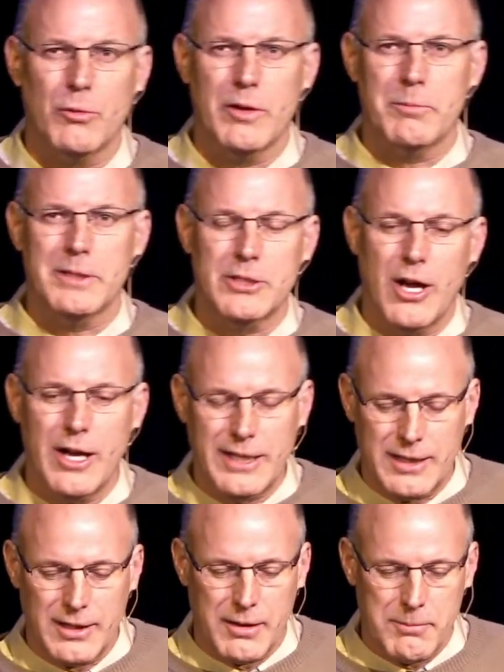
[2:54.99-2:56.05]
We've been
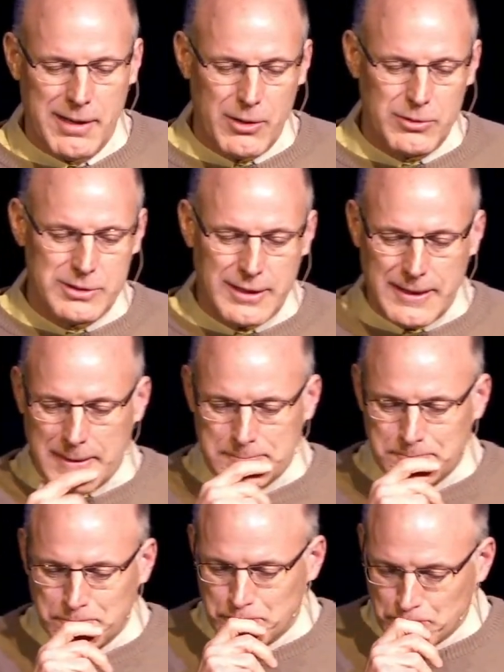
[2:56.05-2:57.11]
talking about
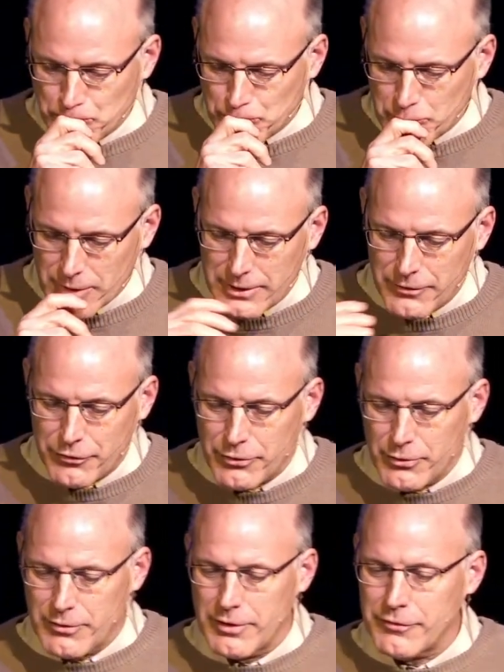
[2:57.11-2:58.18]

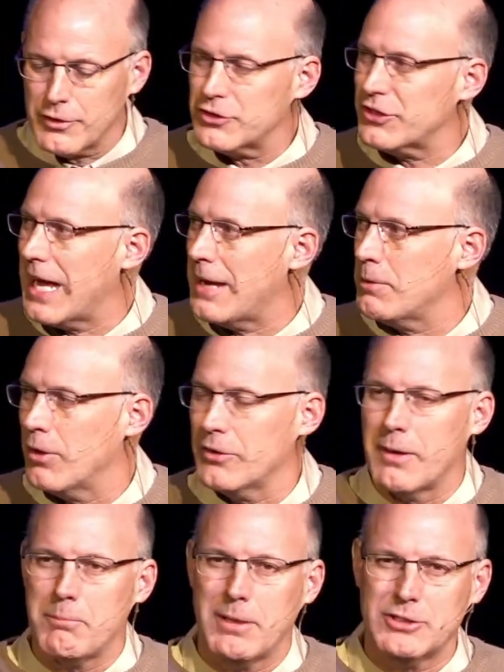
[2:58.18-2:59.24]
in 1
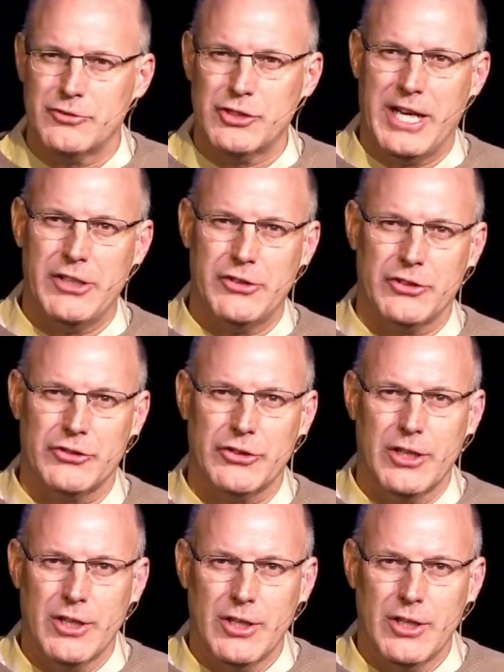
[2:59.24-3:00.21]
Samuel a bunch of changes.